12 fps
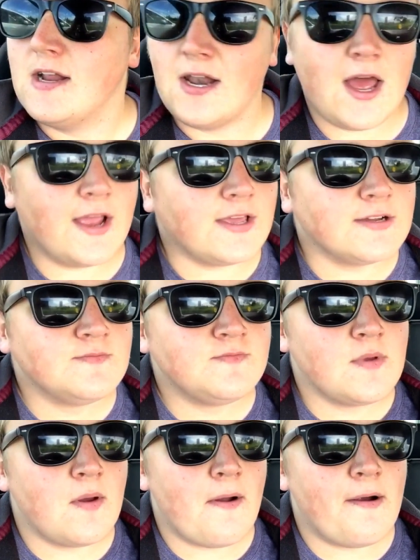Like,
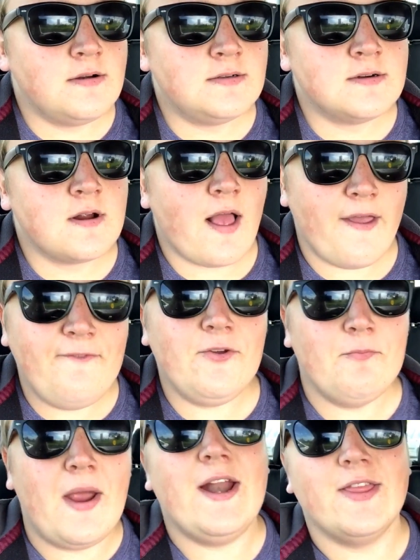if
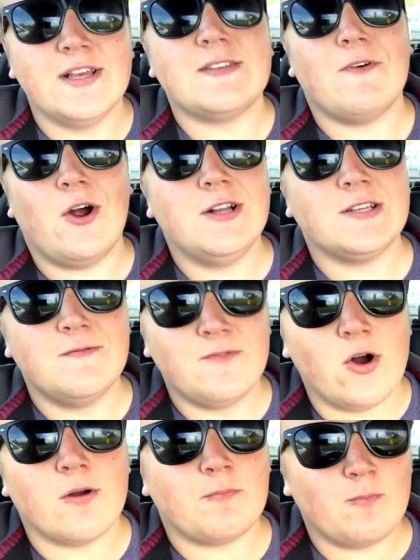you've made it this far into the
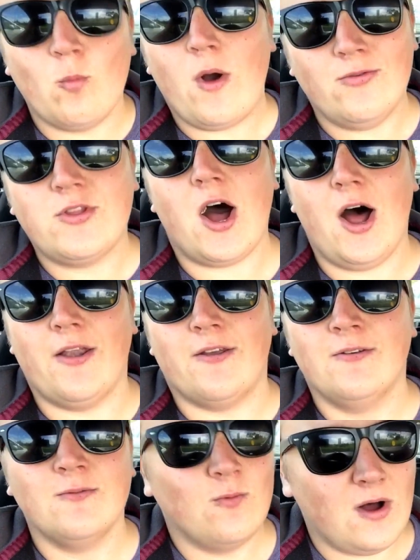vlog, well done.
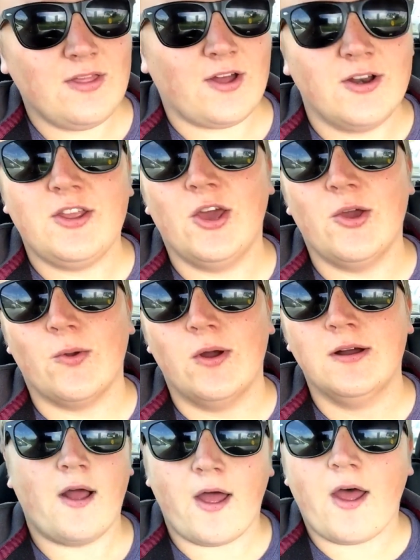Well done you.
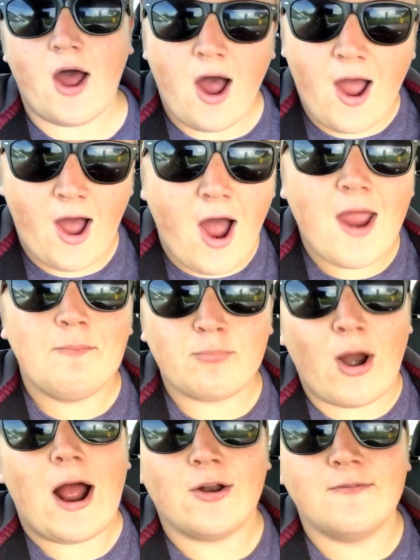I I'm
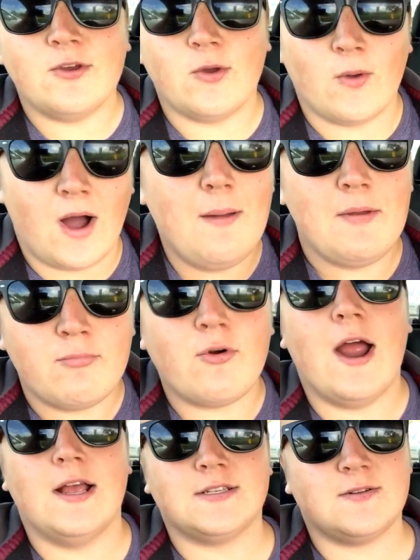proud of you. I'm
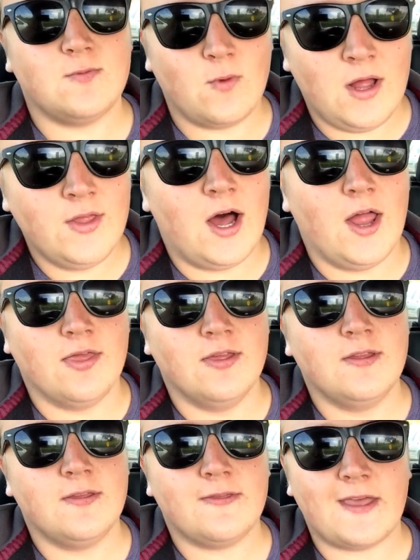impressed. Well done.
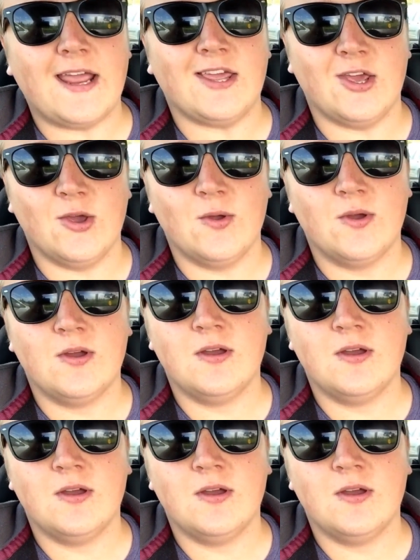Thank you.